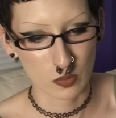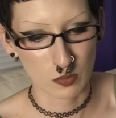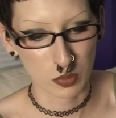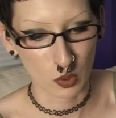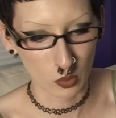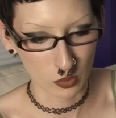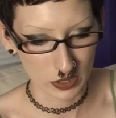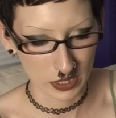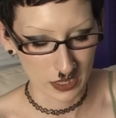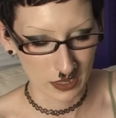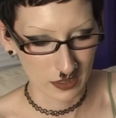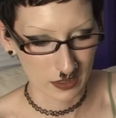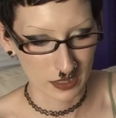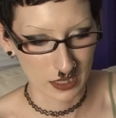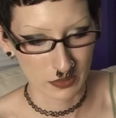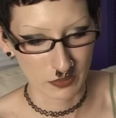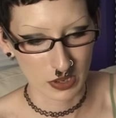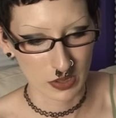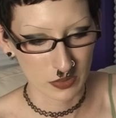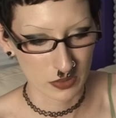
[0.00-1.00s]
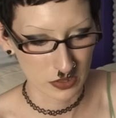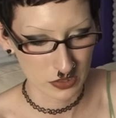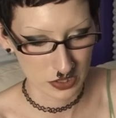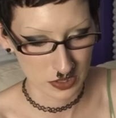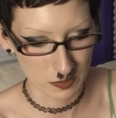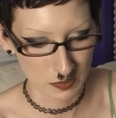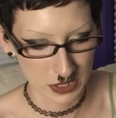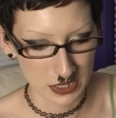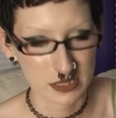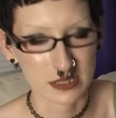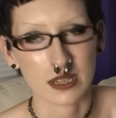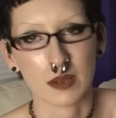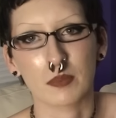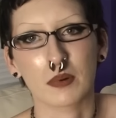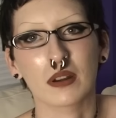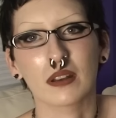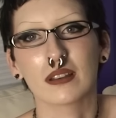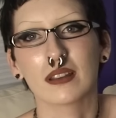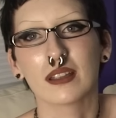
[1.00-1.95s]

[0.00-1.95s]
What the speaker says: bulky and I'd rather it just be separate.